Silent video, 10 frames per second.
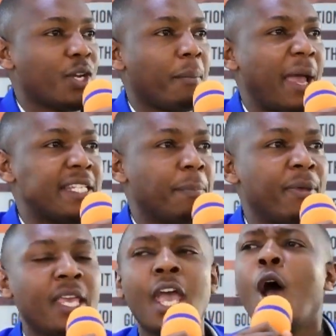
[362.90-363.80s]
might
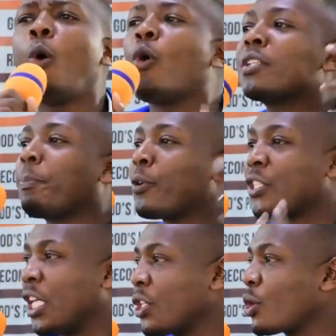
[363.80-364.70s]
be, what
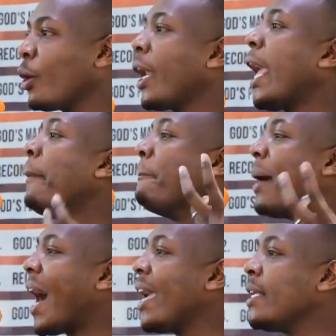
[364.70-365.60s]
position am
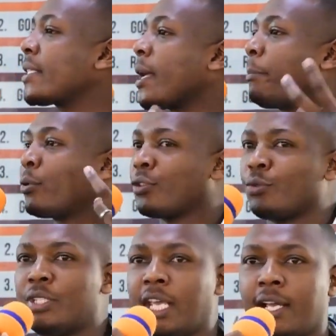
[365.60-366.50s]
I supposed to
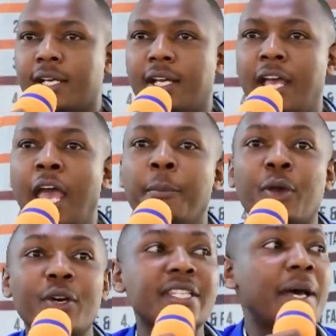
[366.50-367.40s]
take?
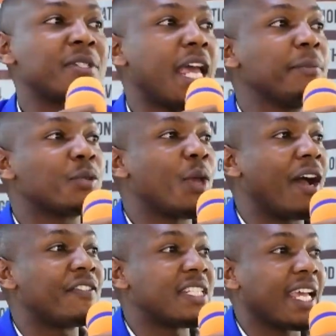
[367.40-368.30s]
Because sometimes we
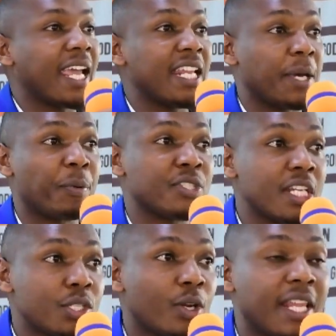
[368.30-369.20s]
have taken the
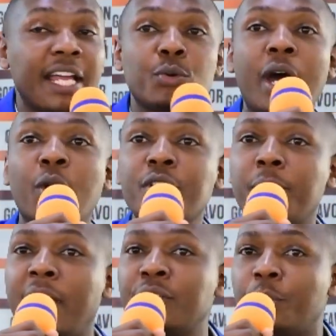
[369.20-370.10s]
position that were not
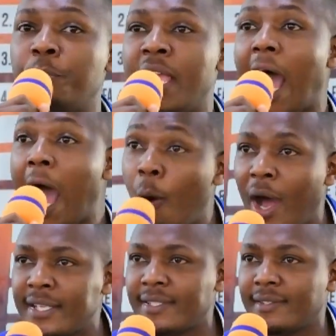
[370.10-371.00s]
meant to be
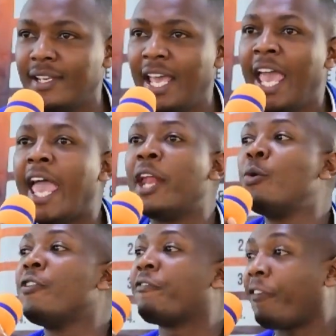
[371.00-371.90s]
ours, and we
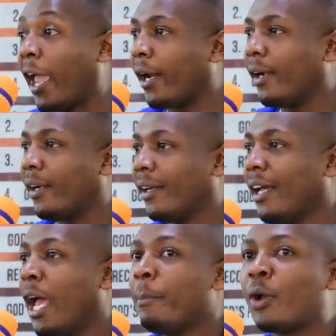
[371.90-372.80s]
failed,
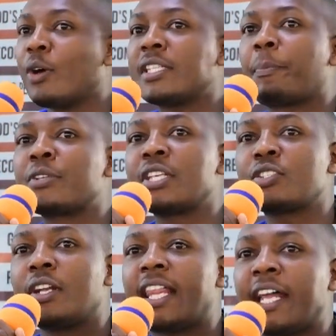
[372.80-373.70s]
because the
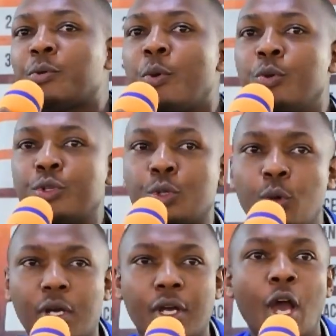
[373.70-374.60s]
position that we took
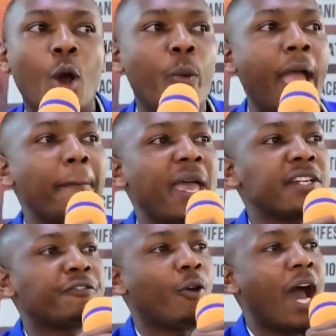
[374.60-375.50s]
were meant
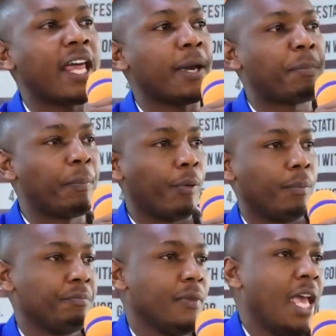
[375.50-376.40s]
for other people.
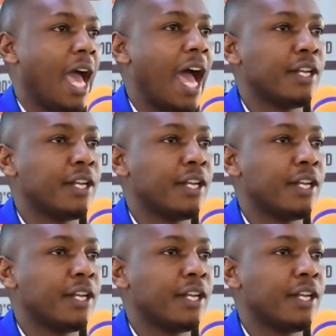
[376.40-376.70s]
I